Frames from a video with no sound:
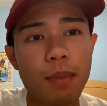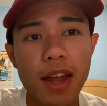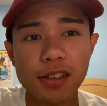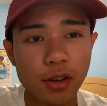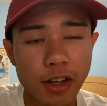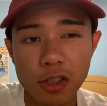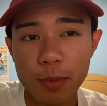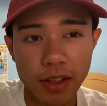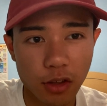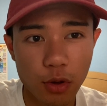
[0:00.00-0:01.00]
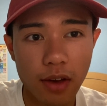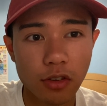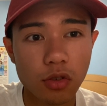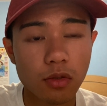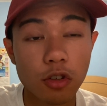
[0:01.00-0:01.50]
Penn is going to expect that you
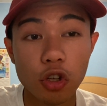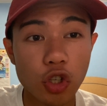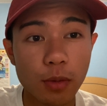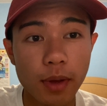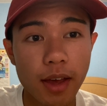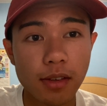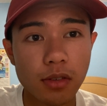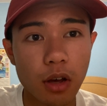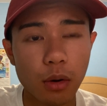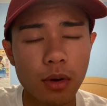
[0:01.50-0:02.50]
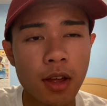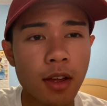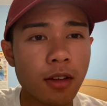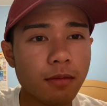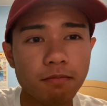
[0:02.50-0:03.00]
have a good GPA, so
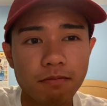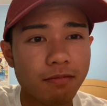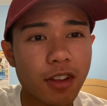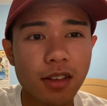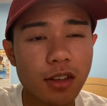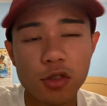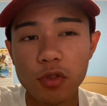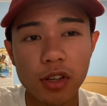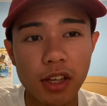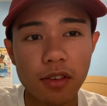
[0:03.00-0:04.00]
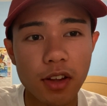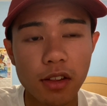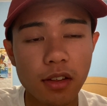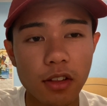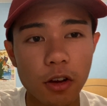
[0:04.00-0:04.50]
it doesn't really give
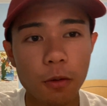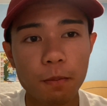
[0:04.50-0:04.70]
anything there.